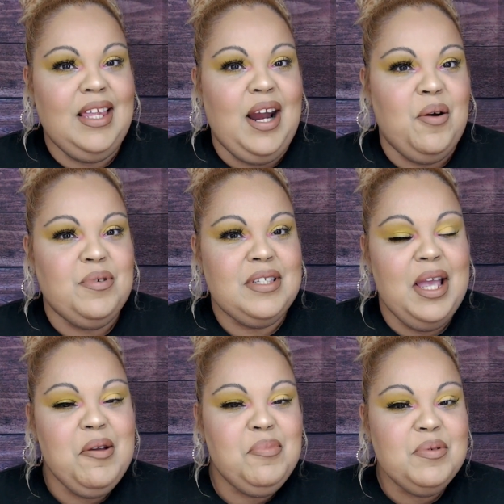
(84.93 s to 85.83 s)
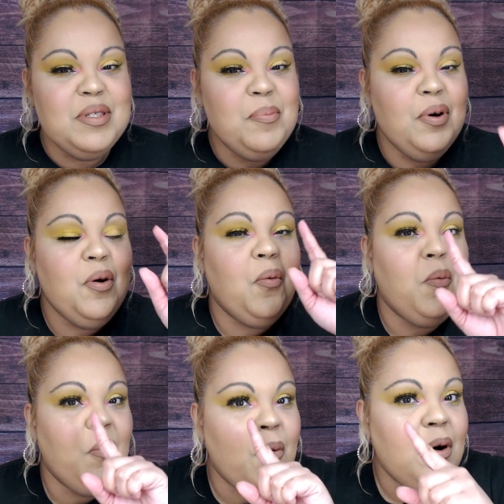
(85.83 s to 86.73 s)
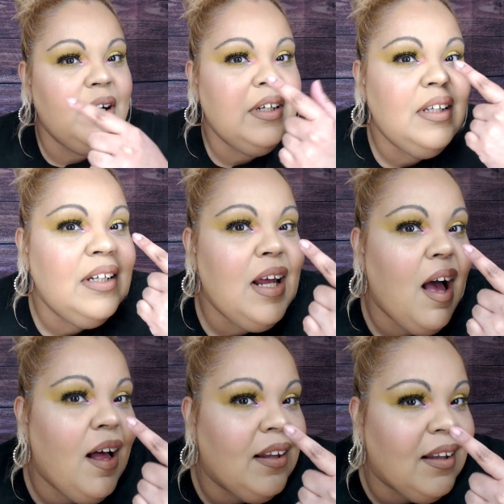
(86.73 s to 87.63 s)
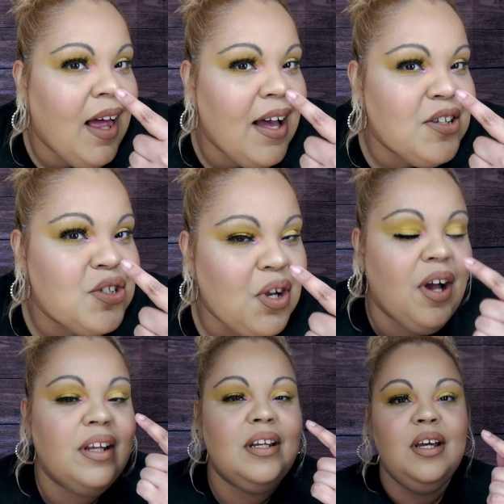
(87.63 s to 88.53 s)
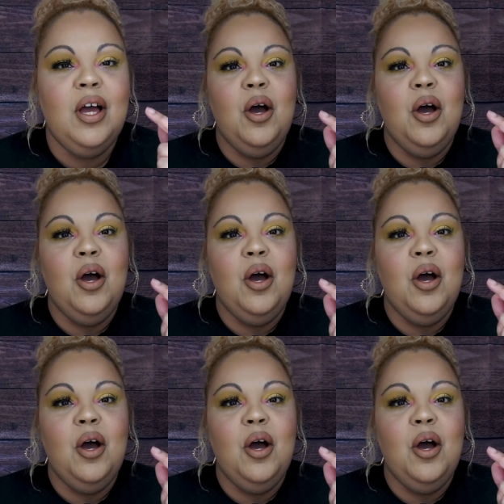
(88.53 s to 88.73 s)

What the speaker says: that I was able to put one lash on,